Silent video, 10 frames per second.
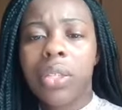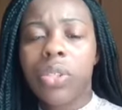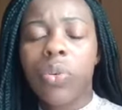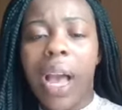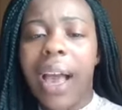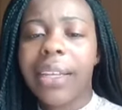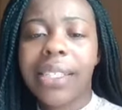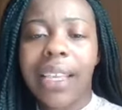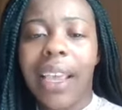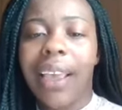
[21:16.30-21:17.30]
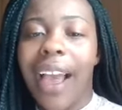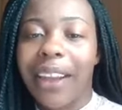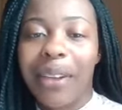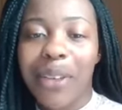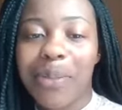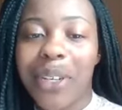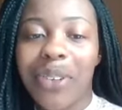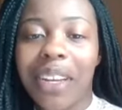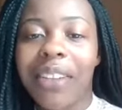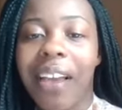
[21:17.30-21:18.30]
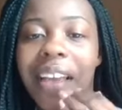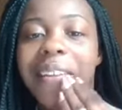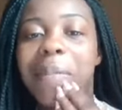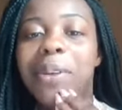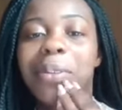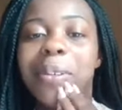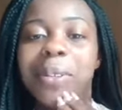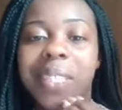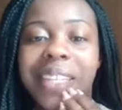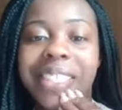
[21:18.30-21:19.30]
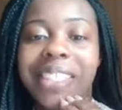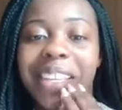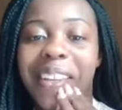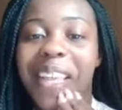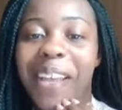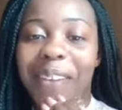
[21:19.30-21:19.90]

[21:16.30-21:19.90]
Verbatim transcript: So God is saying, I done lost my train of thought. My daughter was trying to sneak it in.